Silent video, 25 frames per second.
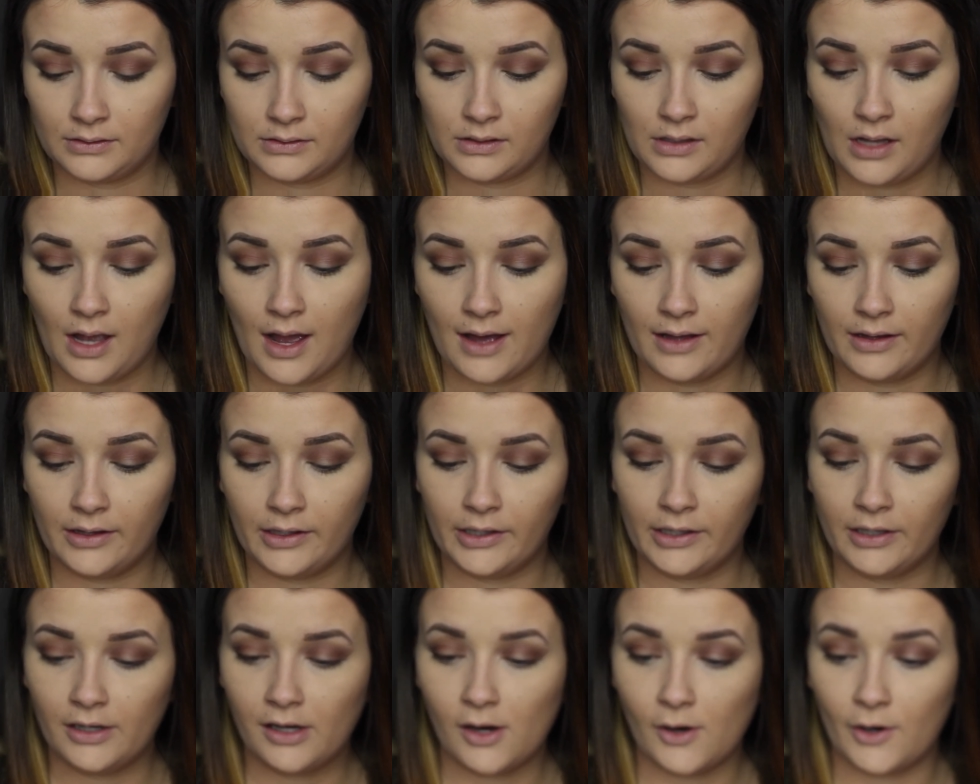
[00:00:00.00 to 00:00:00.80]

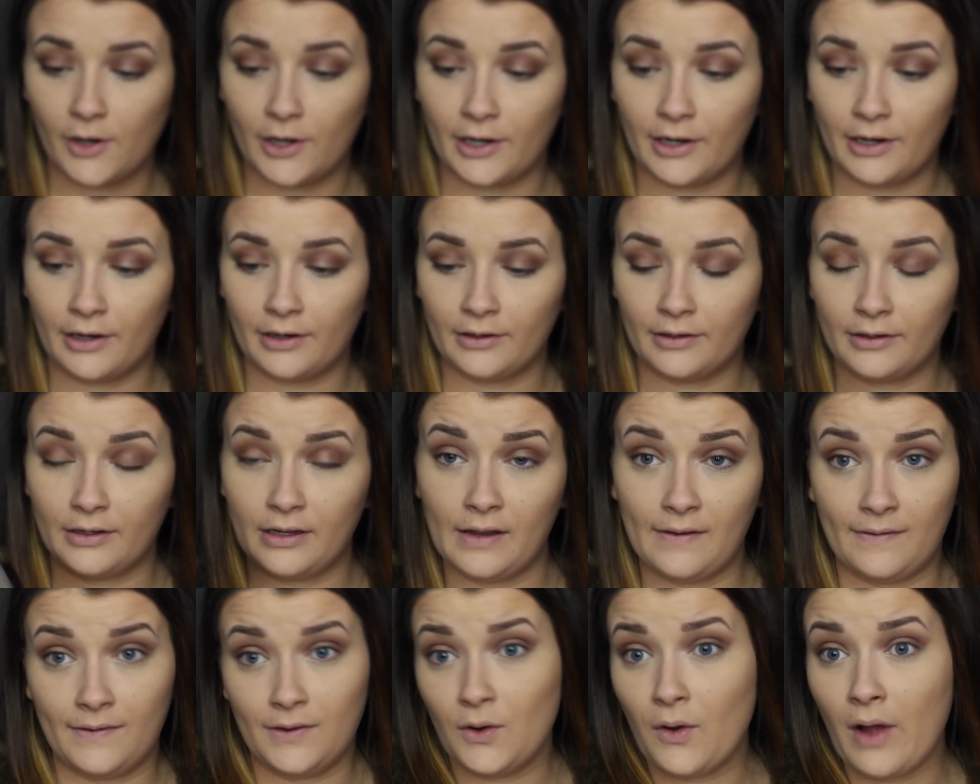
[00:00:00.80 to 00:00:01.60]
color, or
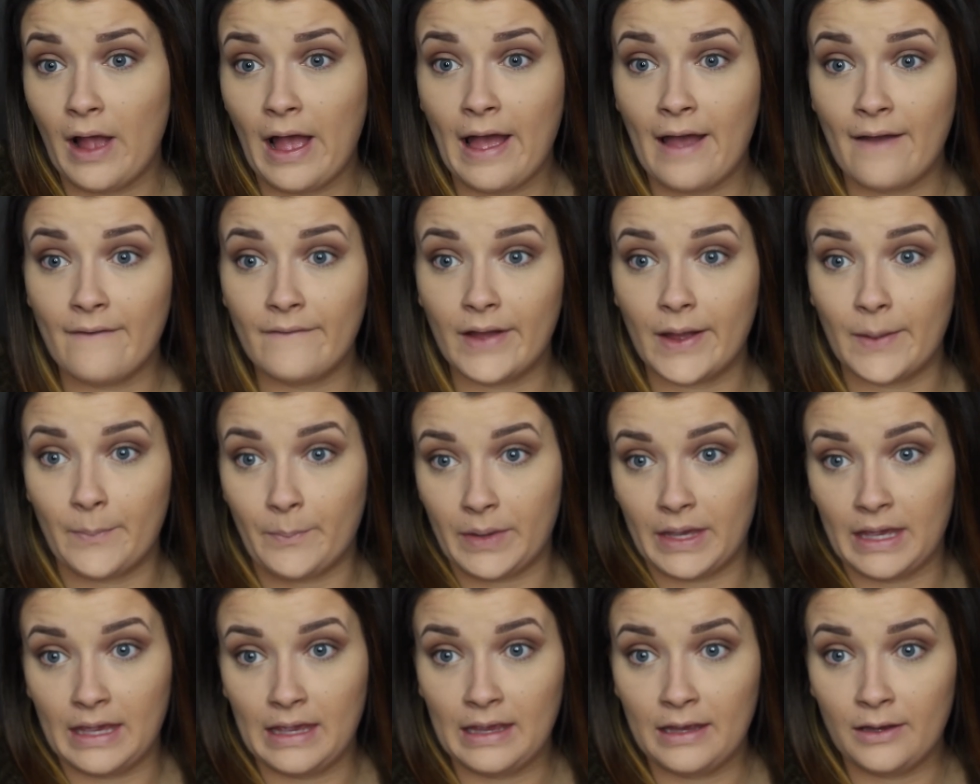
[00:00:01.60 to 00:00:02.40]
if you don't have a
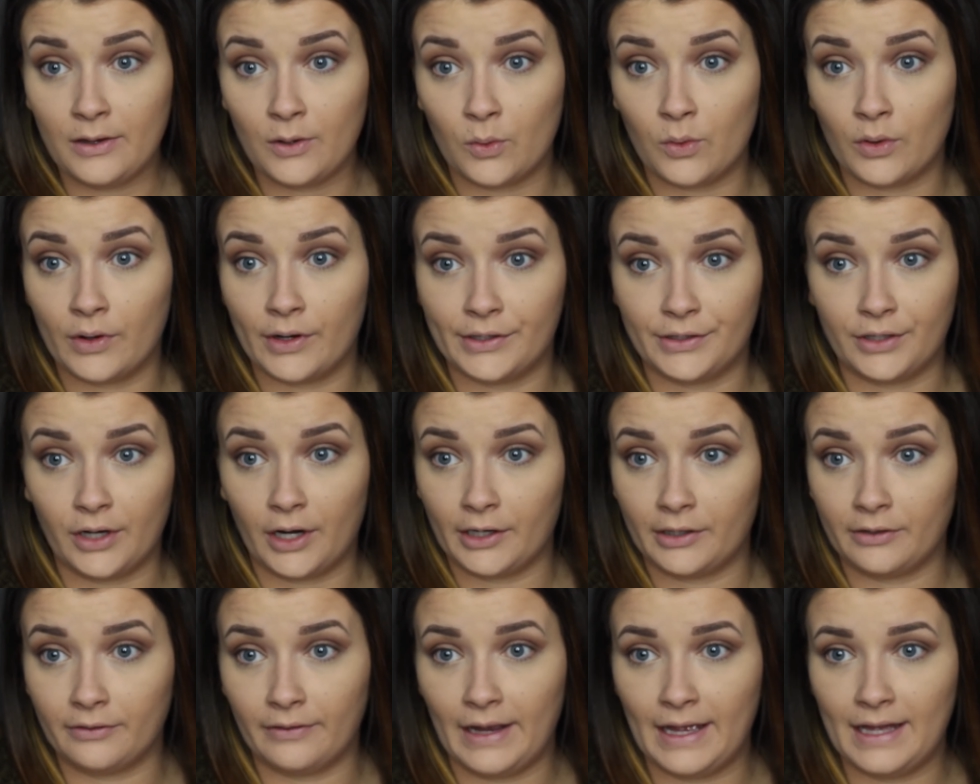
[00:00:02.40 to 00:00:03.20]
pink or a
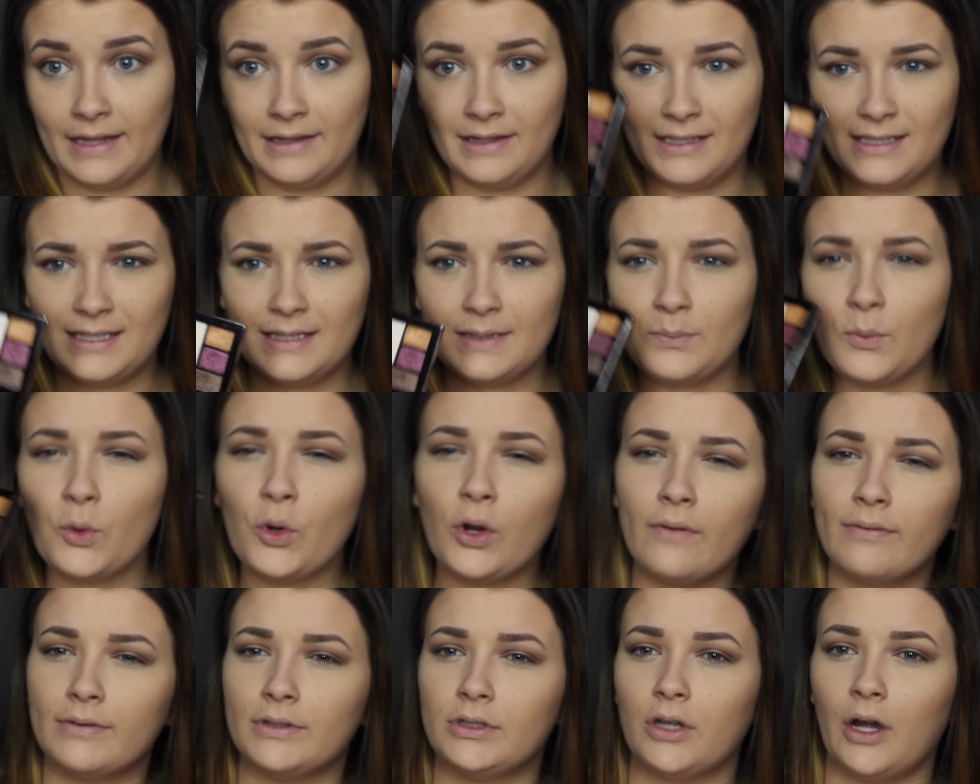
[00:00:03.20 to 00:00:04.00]
dark red, this is
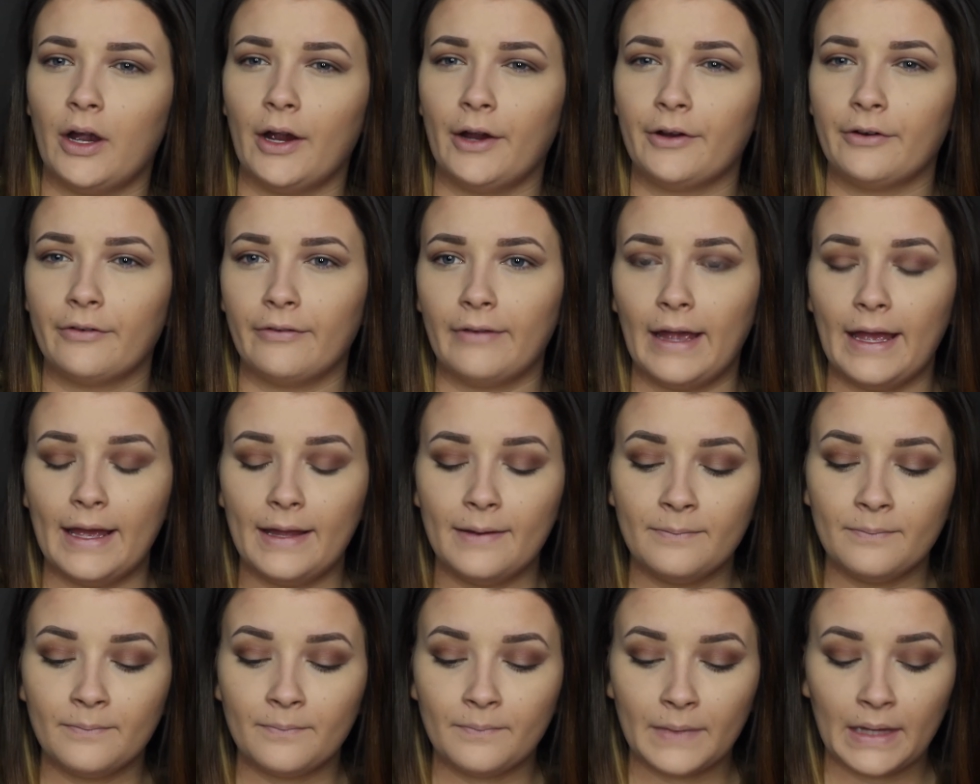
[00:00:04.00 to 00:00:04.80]
more of a dark
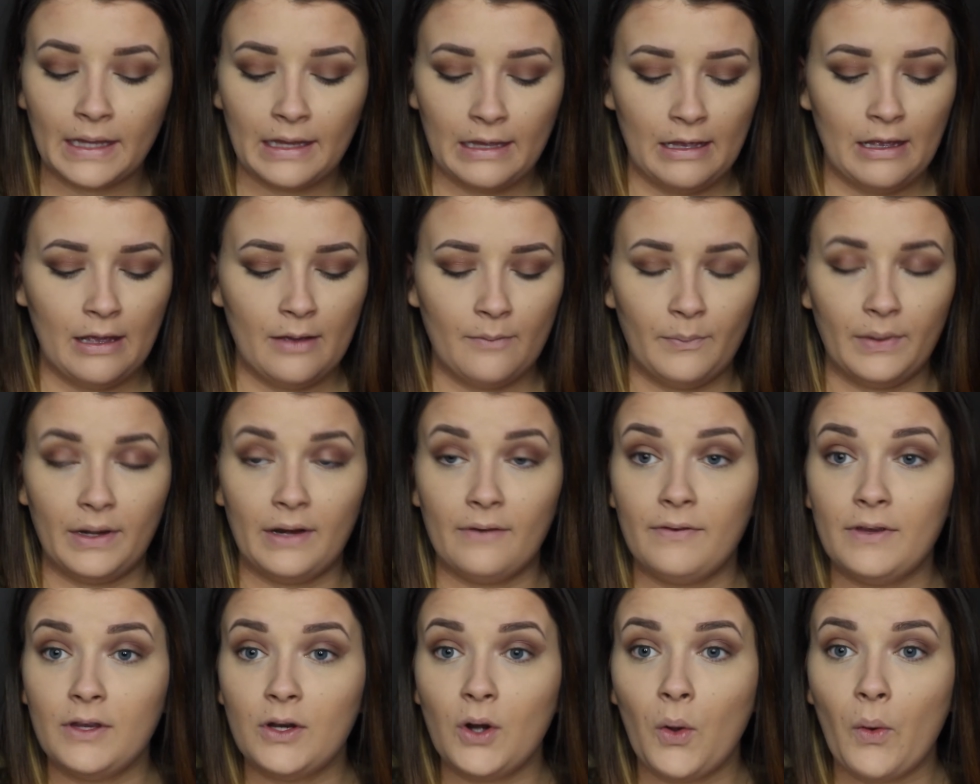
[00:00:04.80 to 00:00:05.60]
red. But
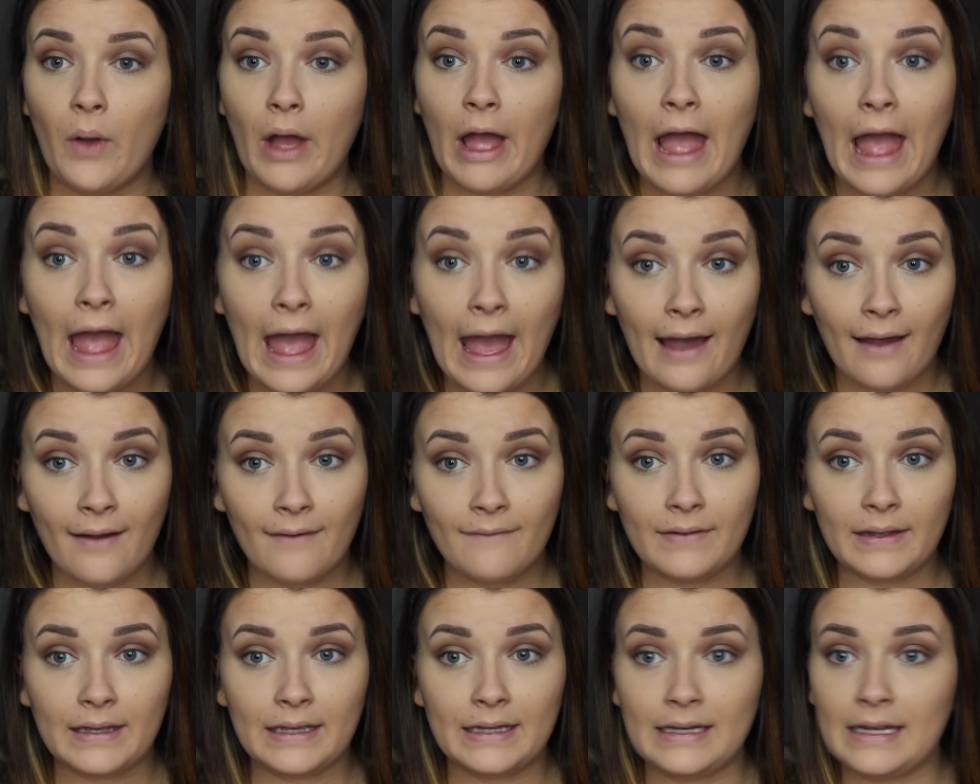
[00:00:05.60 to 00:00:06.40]
if you don't
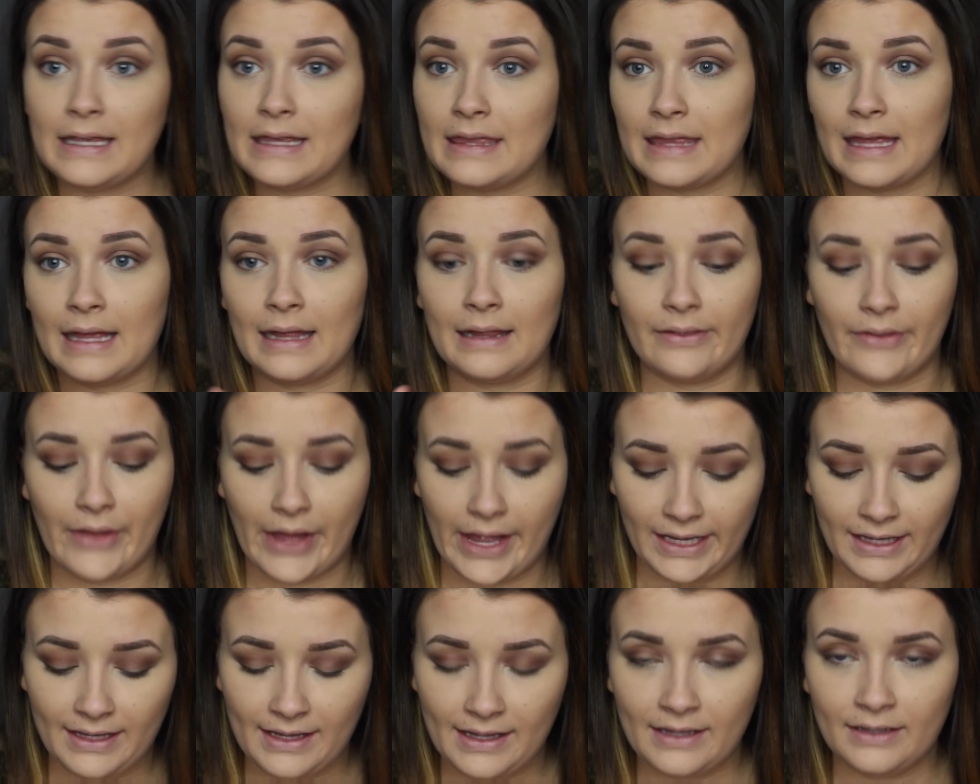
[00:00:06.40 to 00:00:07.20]
have anything
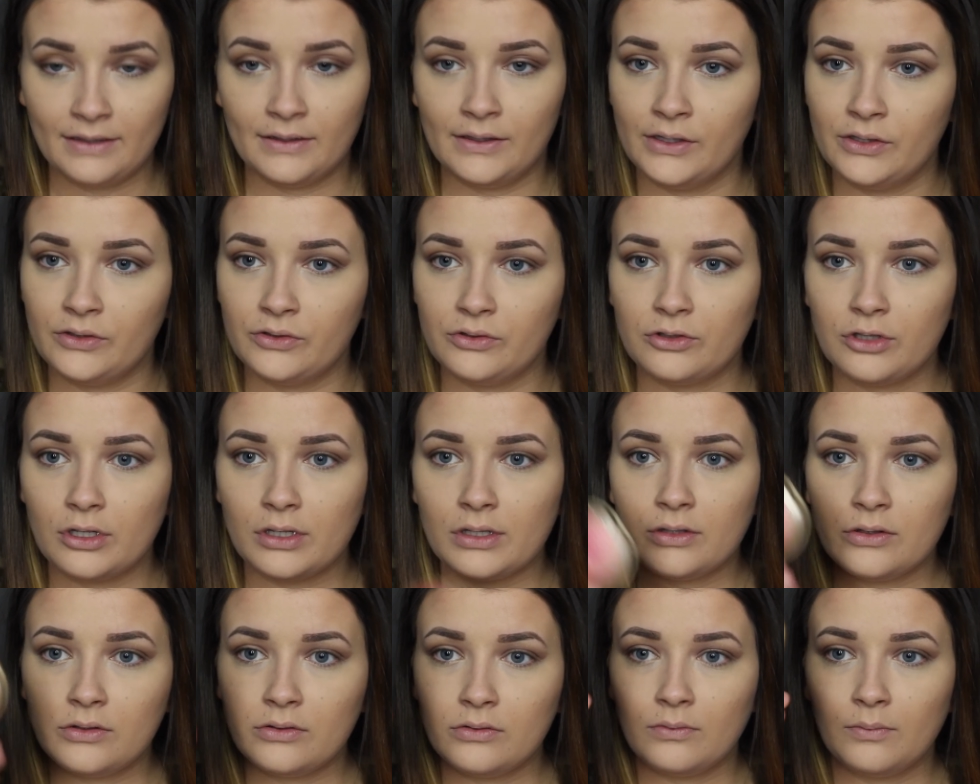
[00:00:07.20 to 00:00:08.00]
like it,
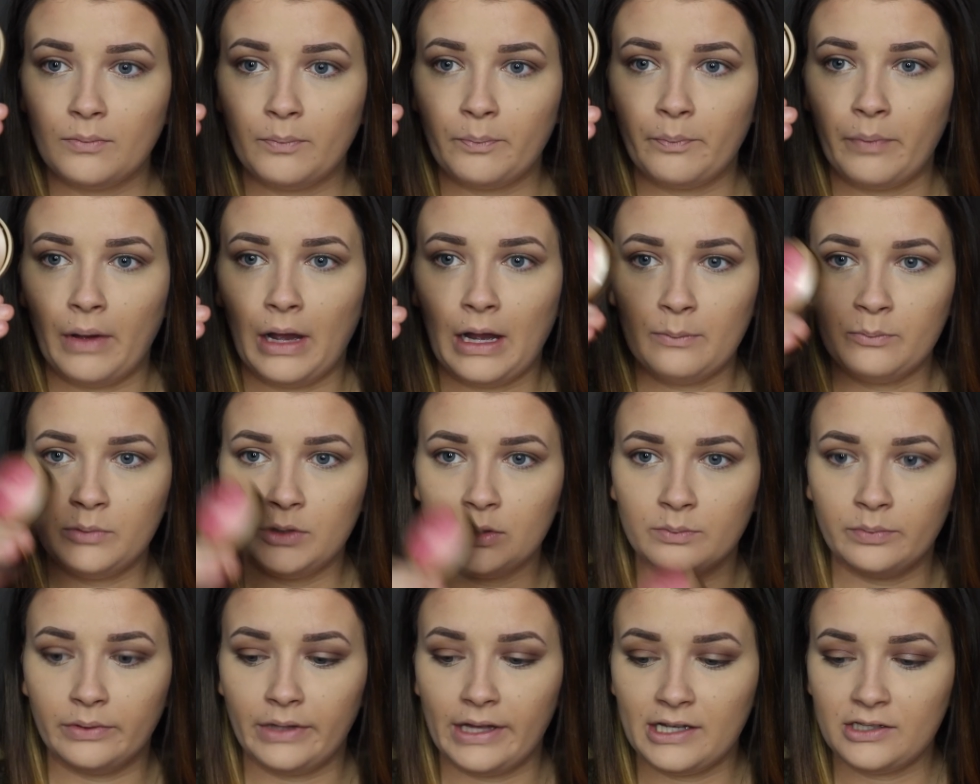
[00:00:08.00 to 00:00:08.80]
just pop
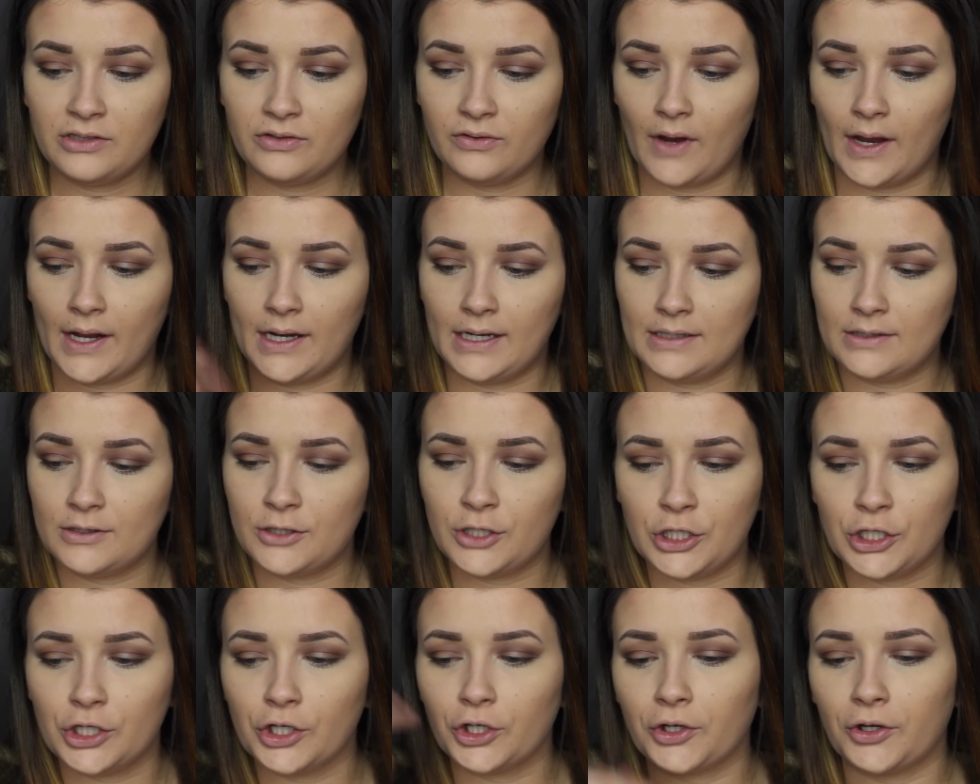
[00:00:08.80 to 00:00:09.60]
your blush right
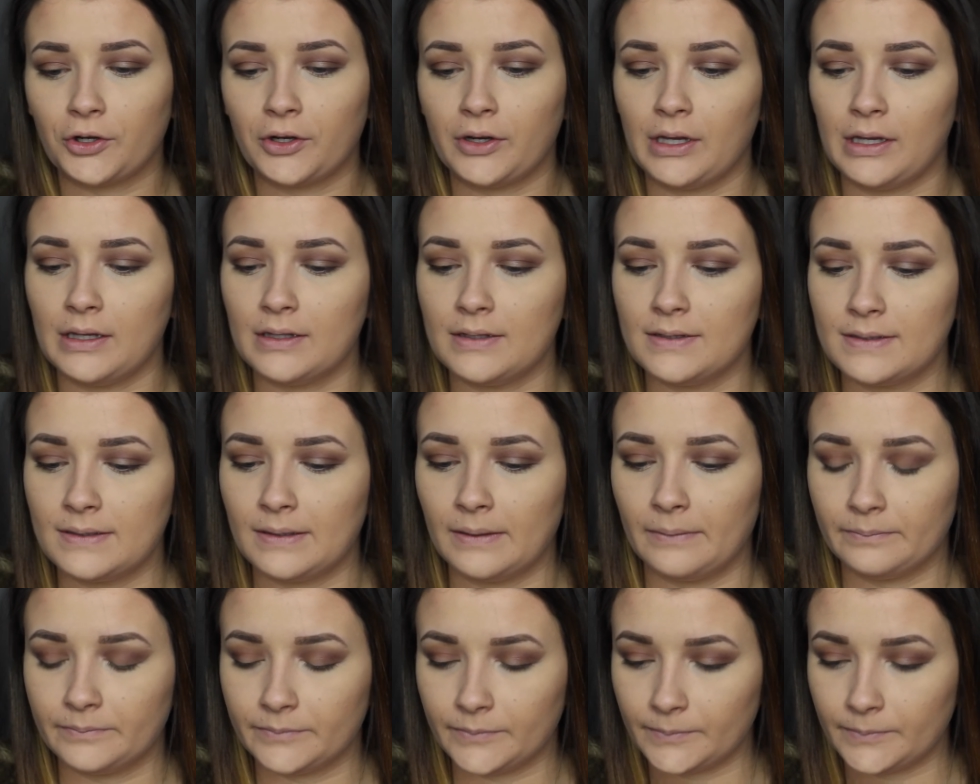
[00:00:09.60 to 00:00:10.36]
into your crease.